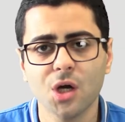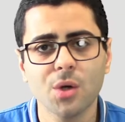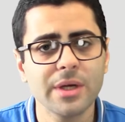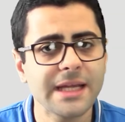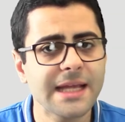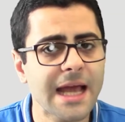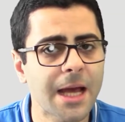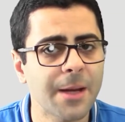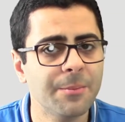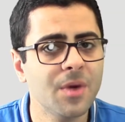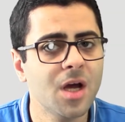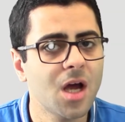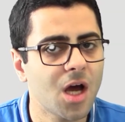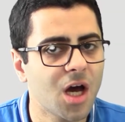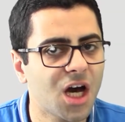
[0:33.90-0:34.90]
O E M
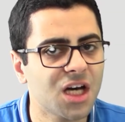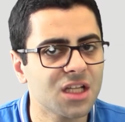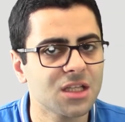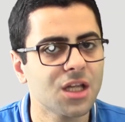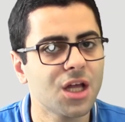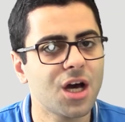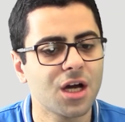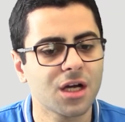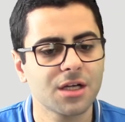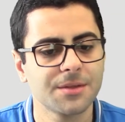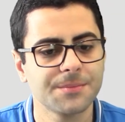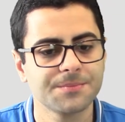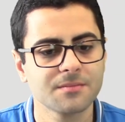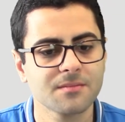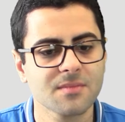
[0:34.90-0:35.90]
unlock.
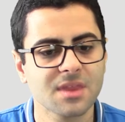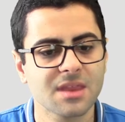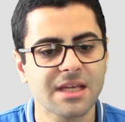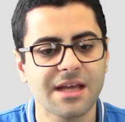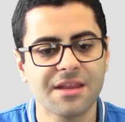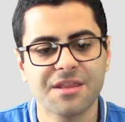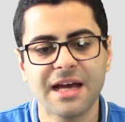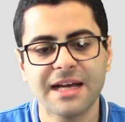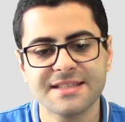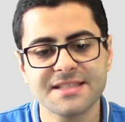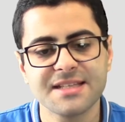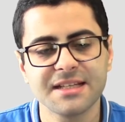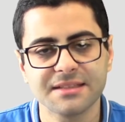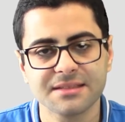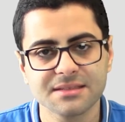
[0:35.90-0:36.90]
And
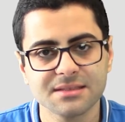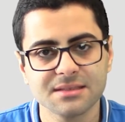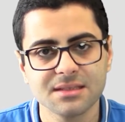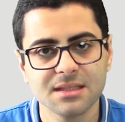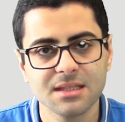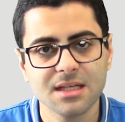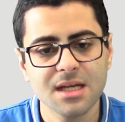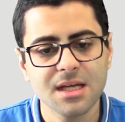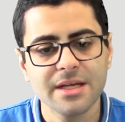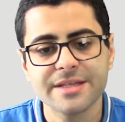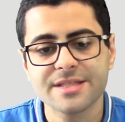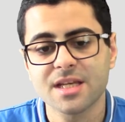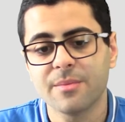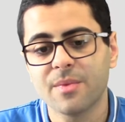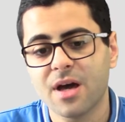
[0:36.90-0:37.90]
that's it.
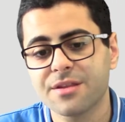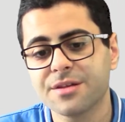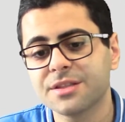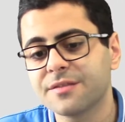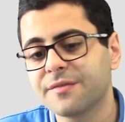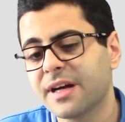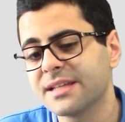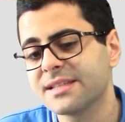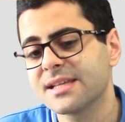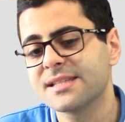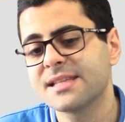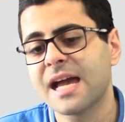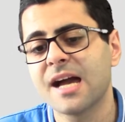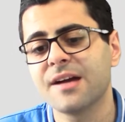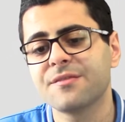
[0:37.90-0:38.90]
Some other
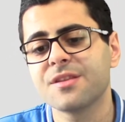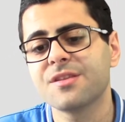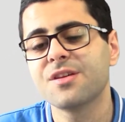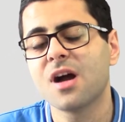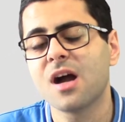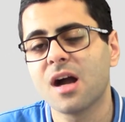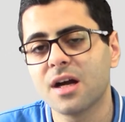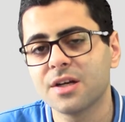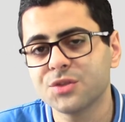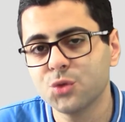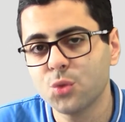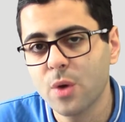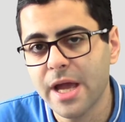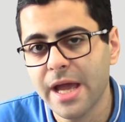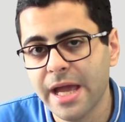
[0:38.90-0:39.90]
devices have it the hard
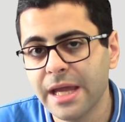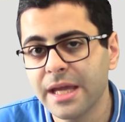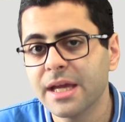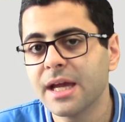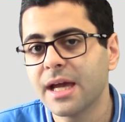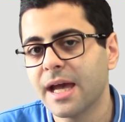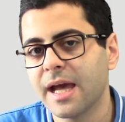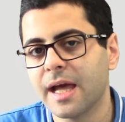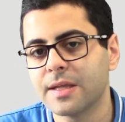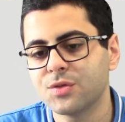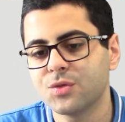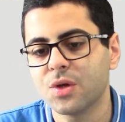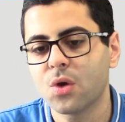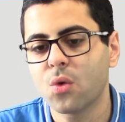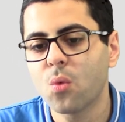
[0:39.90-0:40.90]
way and
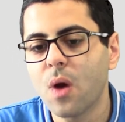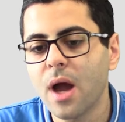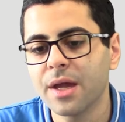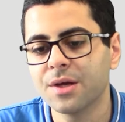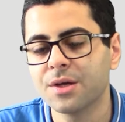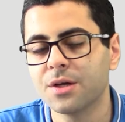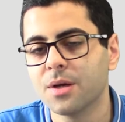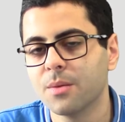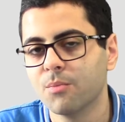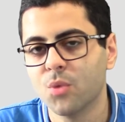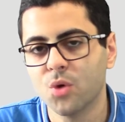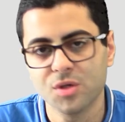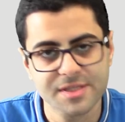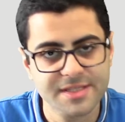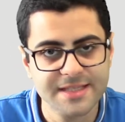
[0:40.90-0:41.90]
require
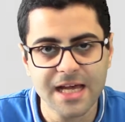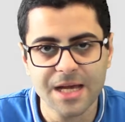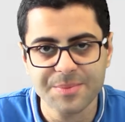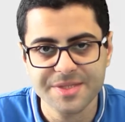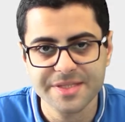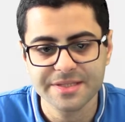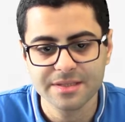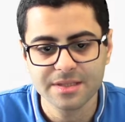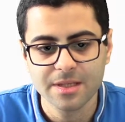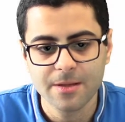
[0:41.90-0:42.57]
more steps.